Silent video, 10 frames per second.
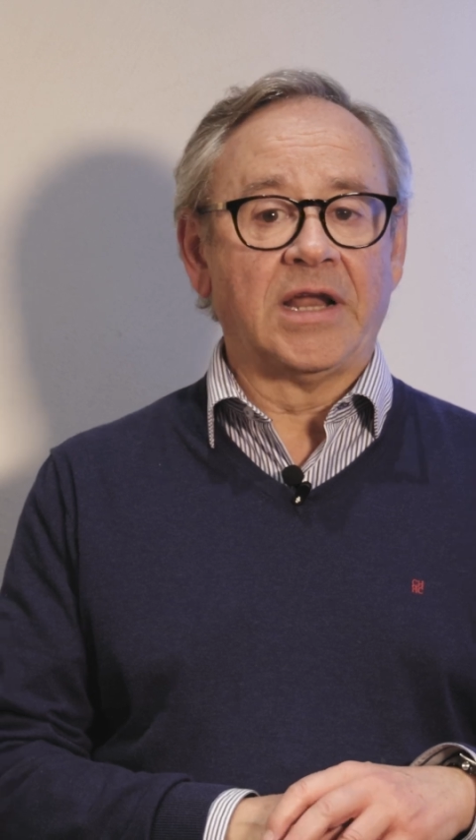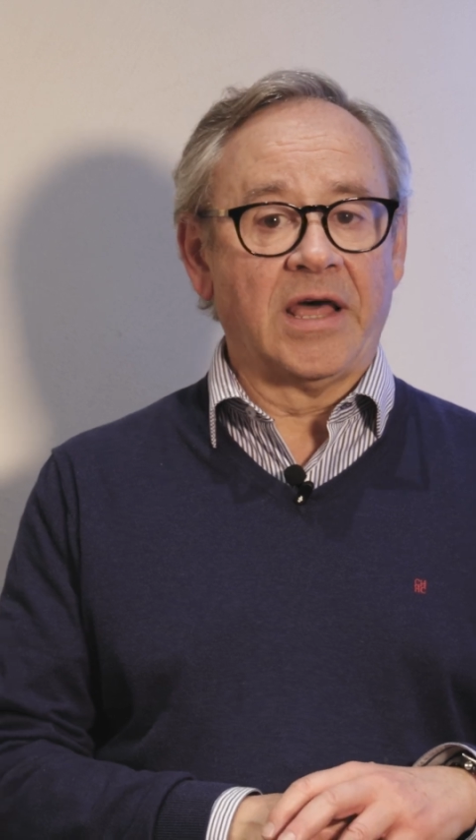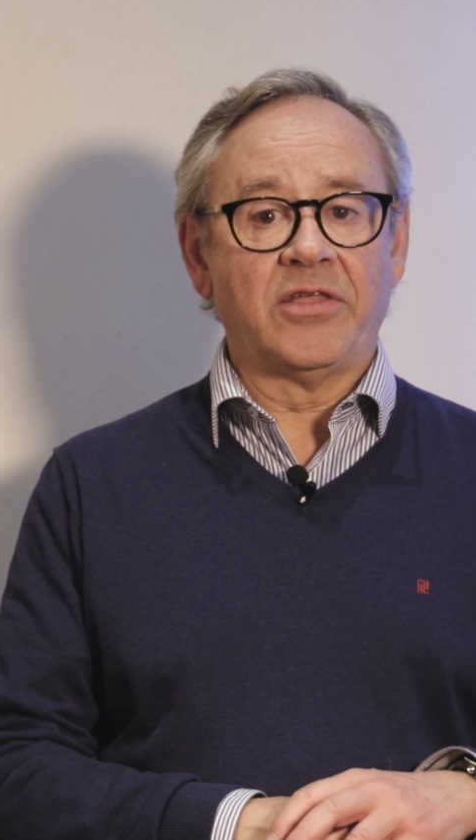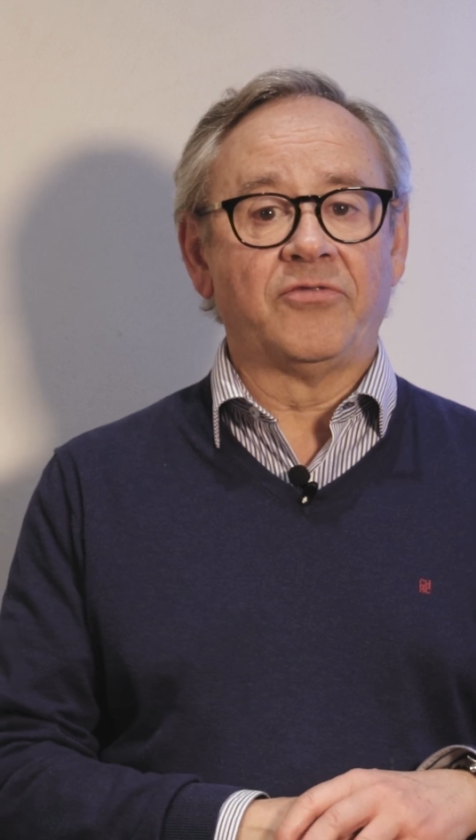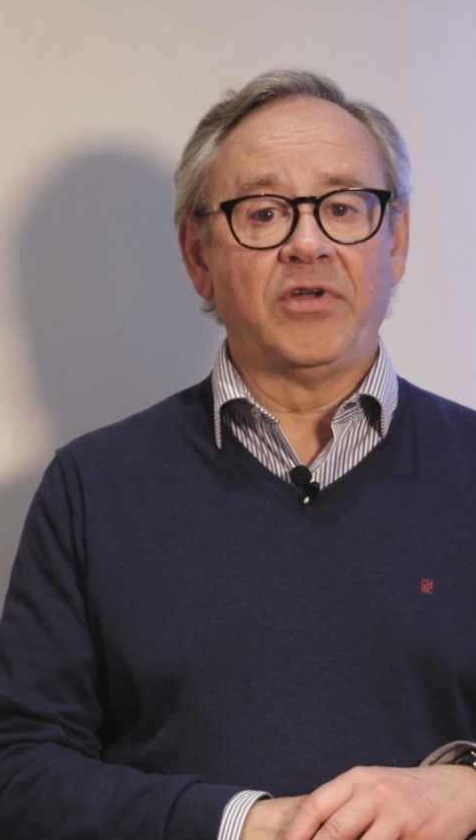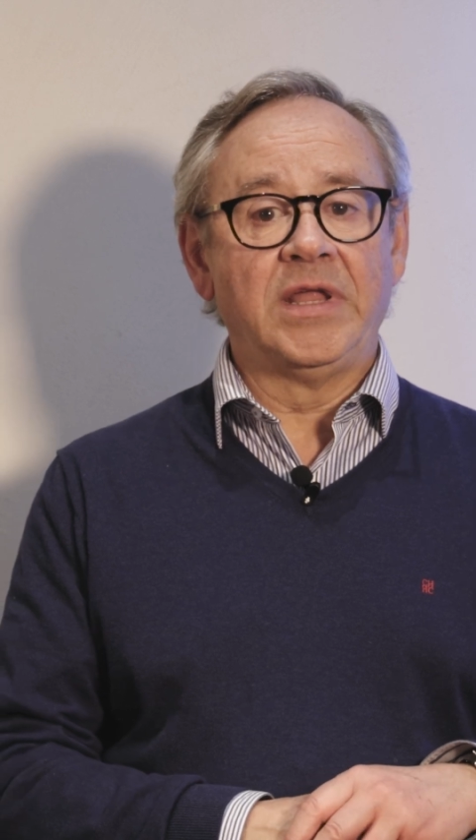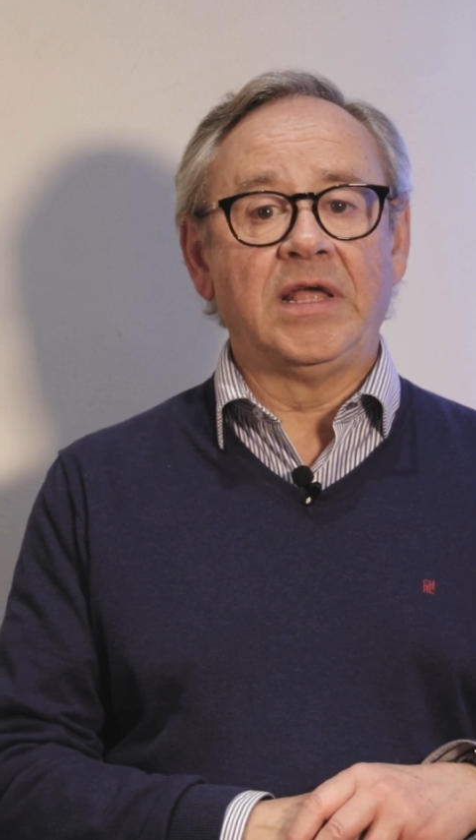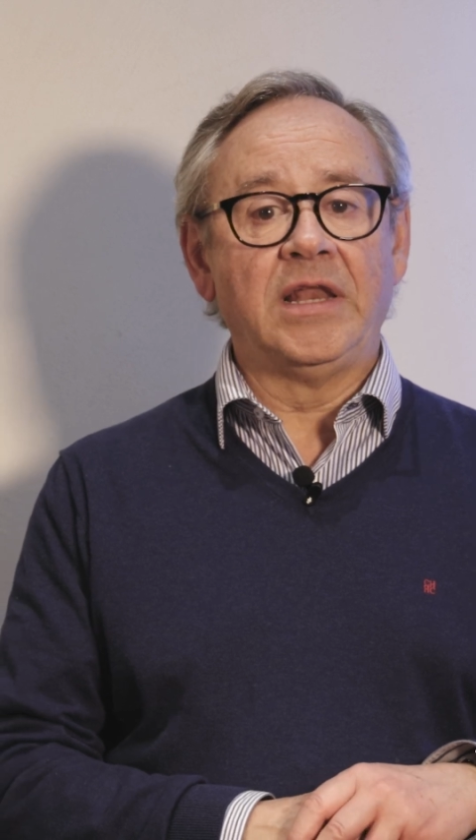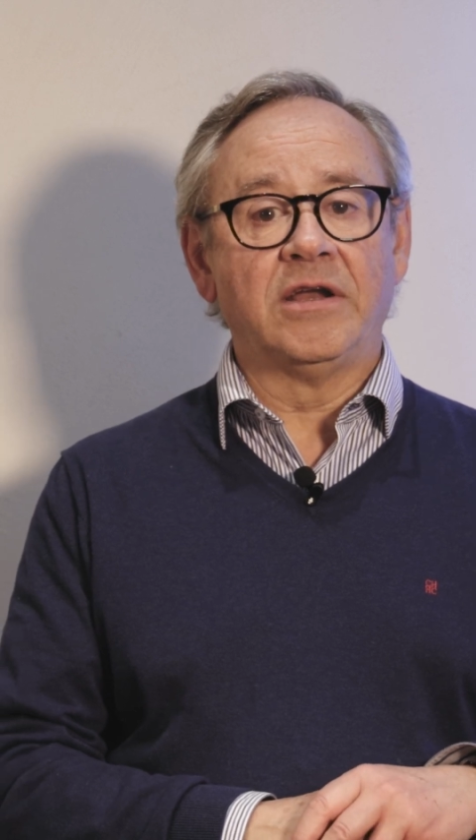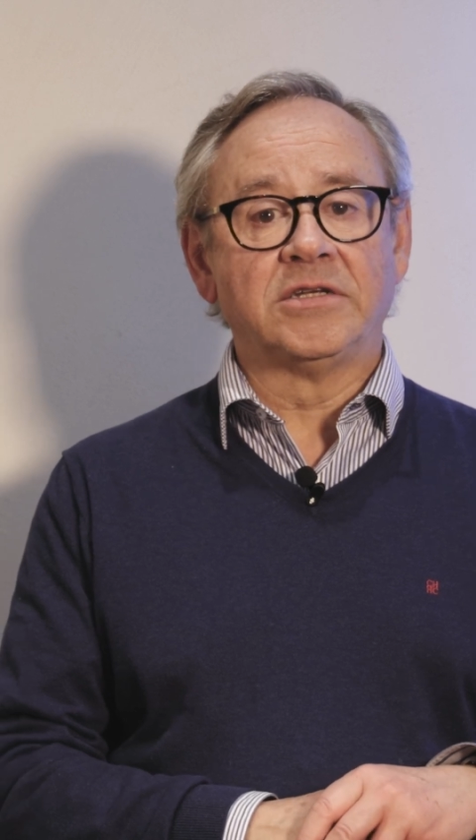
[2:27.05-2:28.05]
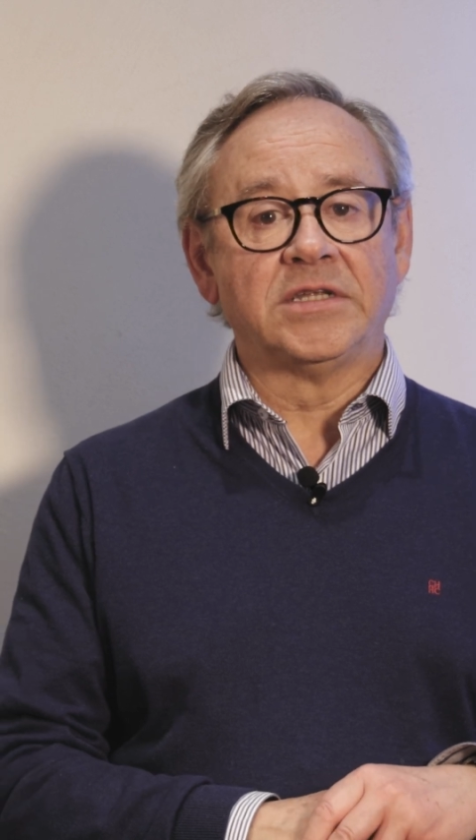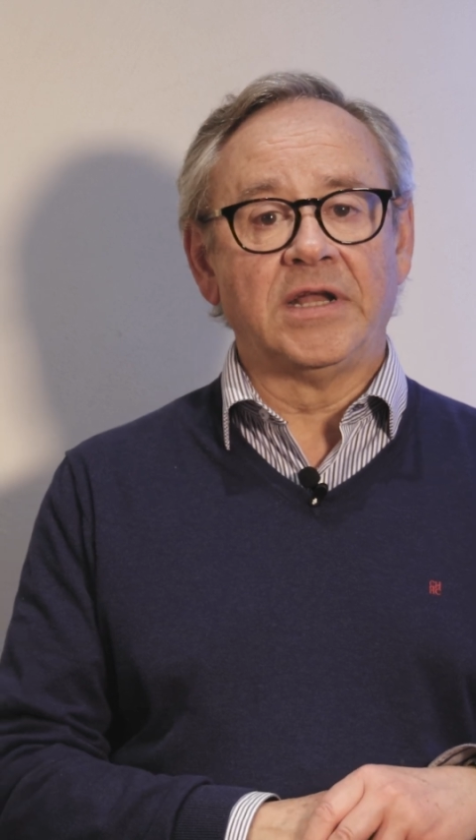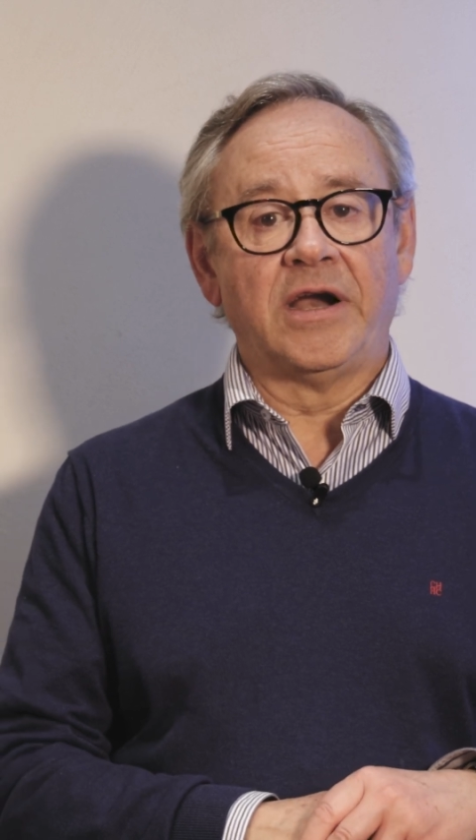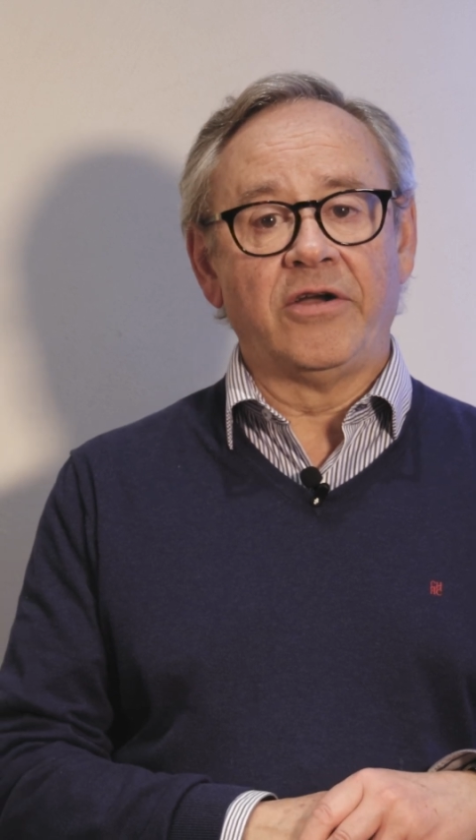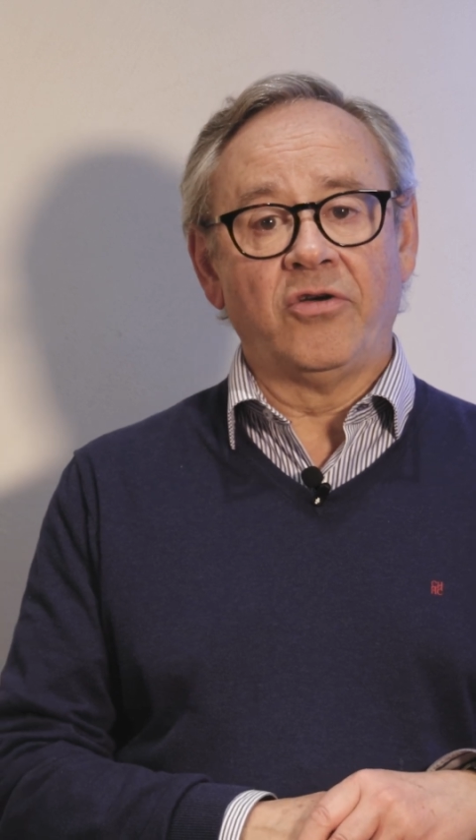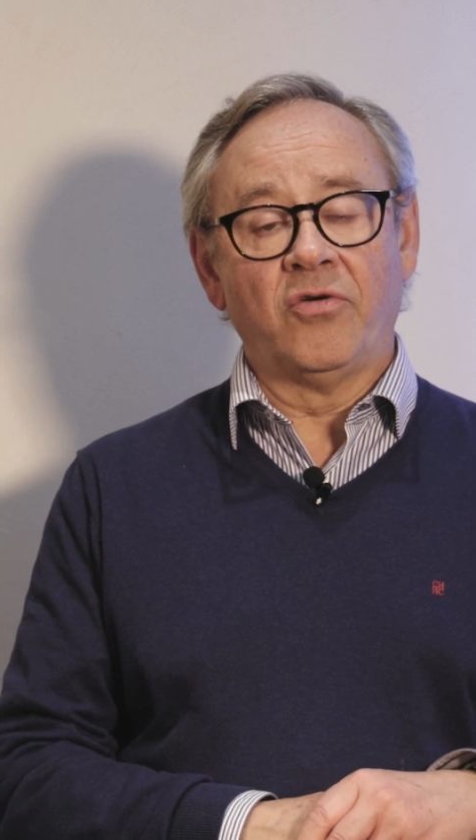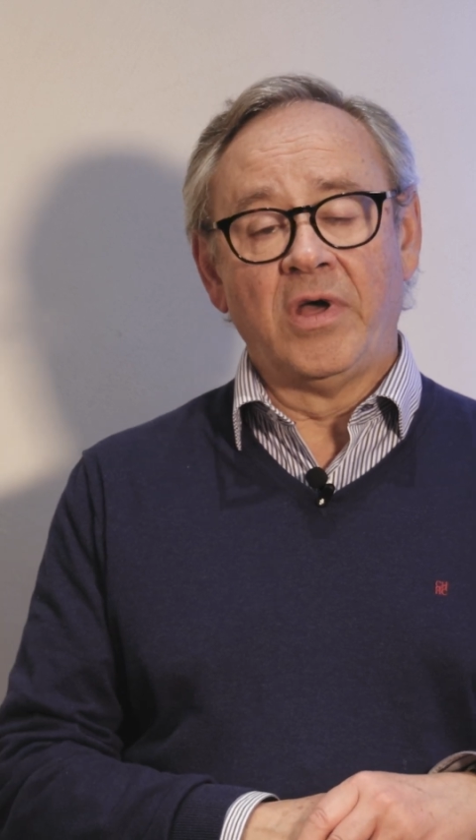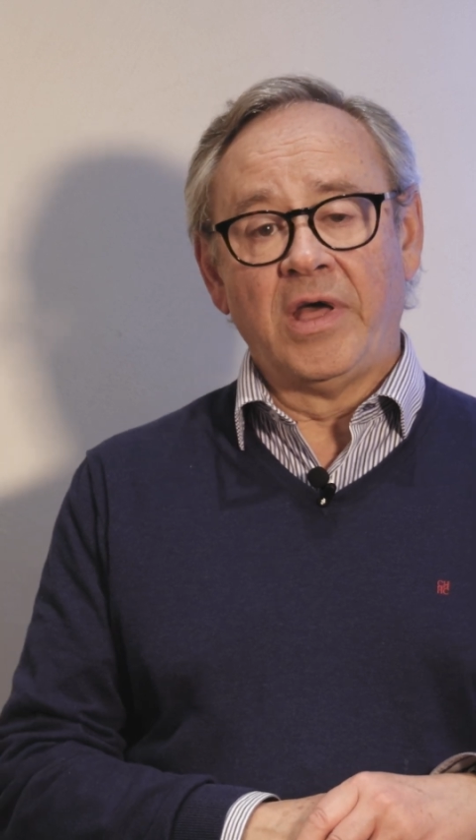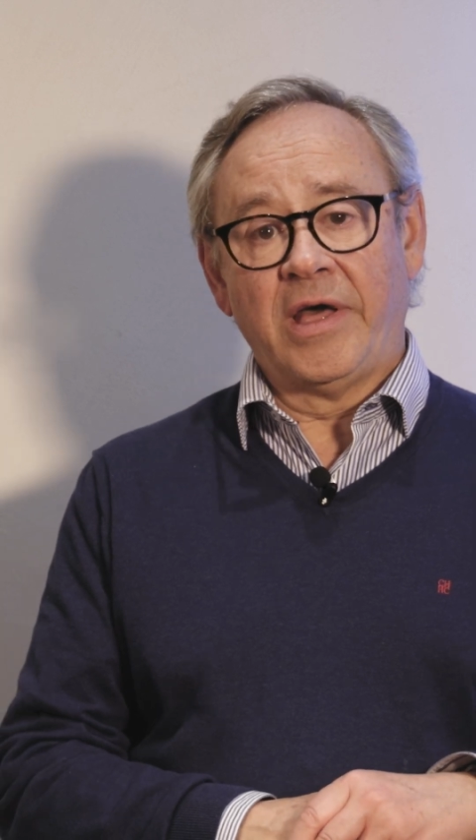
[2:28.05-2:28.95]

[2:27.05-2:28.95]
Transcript: another very clear scenario.